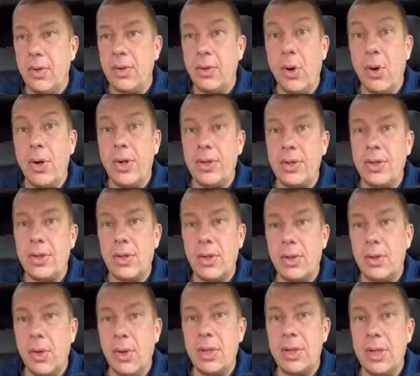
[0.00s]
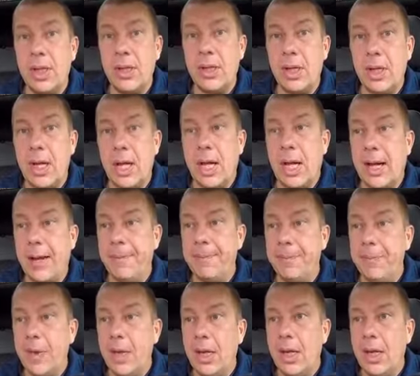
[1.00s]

noise in the car.